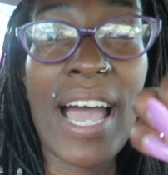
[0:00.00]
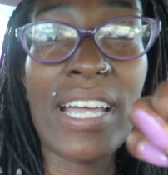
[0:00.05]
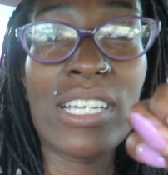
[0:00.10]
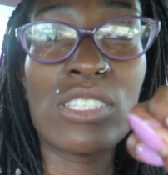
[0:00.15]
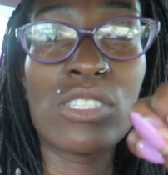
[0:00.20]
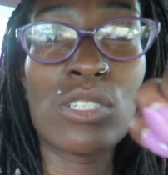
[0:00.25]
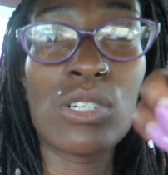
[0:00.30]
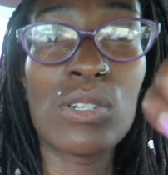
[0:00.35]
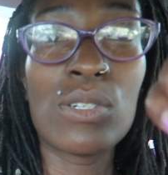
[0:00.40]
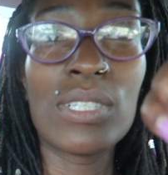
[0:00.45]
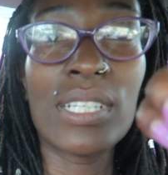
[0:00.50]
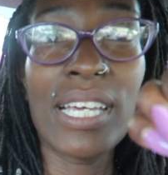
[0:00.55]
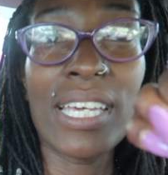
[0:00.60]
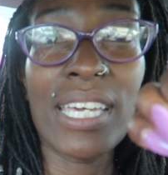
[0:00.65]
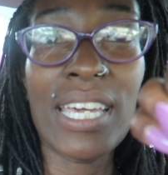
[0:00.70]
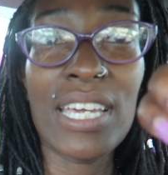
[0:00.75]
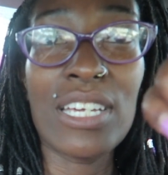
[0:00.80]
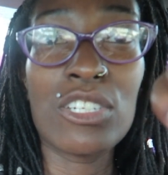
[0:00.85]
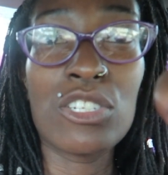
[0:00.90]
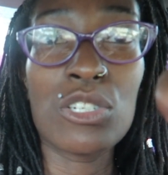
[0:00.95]
I don't
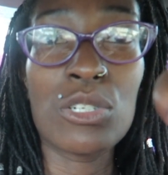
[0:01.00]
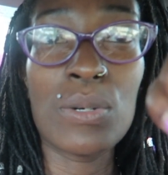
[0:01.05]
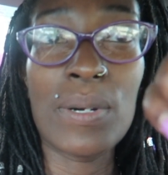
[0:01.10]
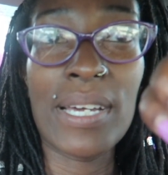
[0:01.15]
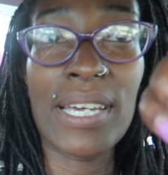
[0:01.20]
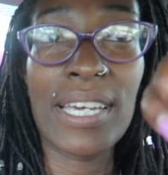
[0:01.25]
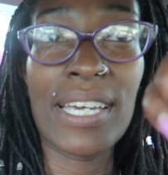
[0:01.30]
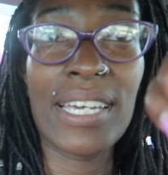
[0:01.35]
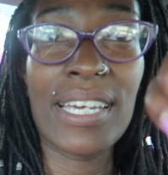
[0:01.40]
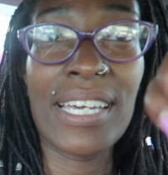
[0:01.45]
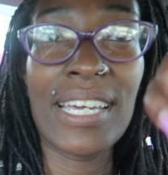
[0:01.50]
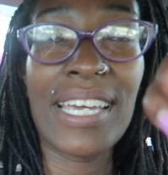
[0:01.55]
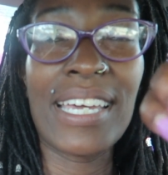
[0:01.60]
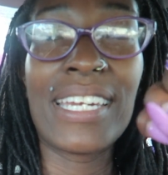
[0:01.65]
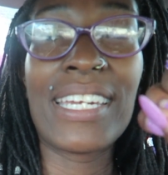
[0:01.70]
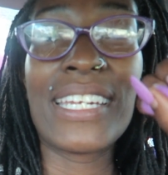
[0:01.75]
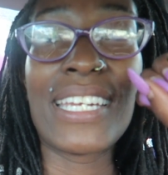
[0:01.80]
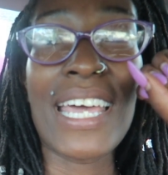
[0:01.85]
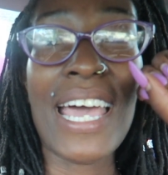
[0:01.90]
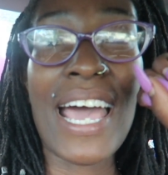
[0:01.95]
like HOA,
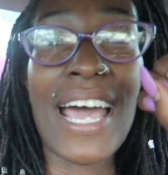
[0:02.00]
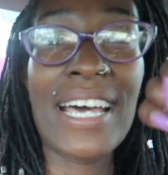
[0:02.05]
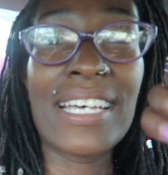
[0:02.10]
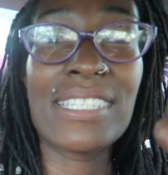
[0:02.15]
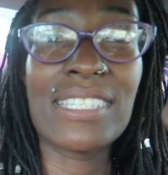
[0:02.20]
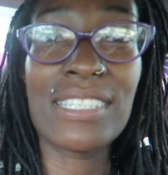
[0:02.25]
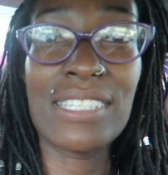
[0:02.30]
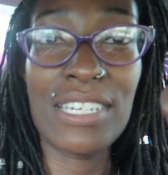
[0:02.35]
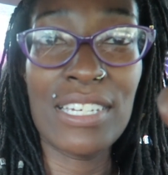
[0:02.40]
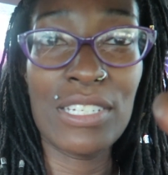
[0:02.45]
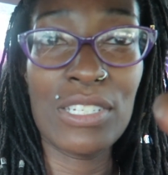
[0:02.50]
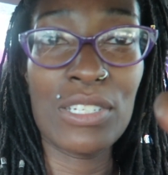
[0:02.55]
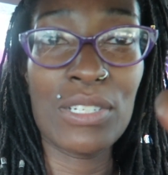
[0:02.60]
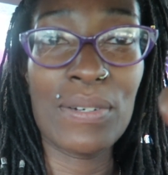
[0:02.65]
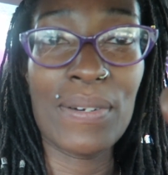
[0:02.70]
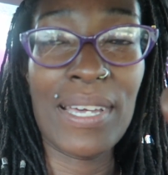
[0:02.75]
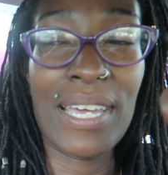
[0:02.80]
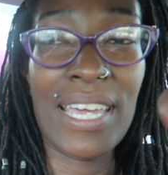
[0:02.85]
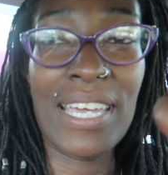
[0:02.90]
and it has an HOA.